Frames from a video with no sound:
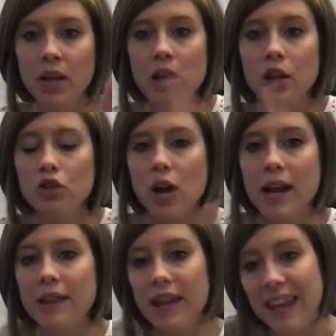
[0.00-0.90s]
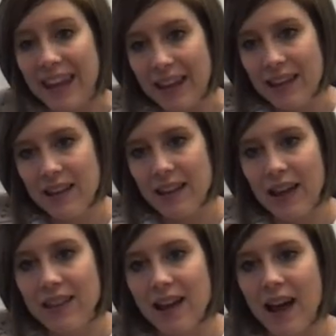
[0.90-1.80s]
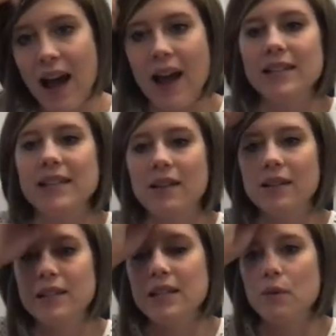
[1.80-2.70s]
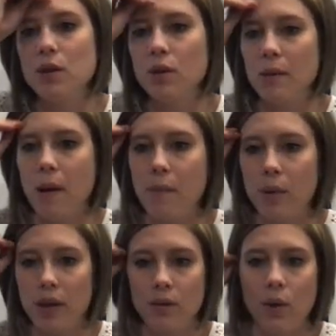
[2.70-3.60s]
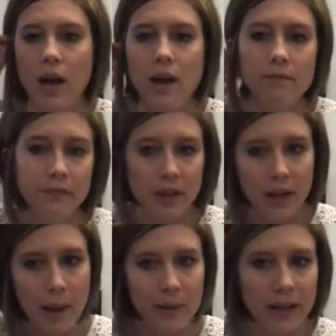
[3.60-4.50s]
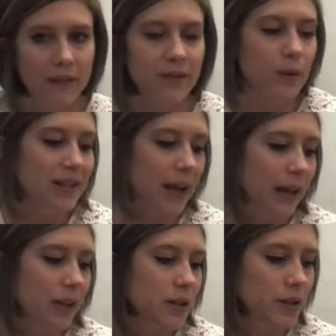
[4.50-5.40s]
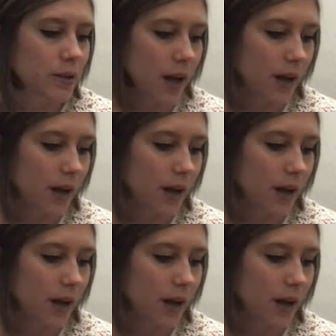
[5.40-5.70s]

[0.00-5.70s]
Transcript: Try the and the I sound and see what you come up with, okay? I'm going to give you a second to do that.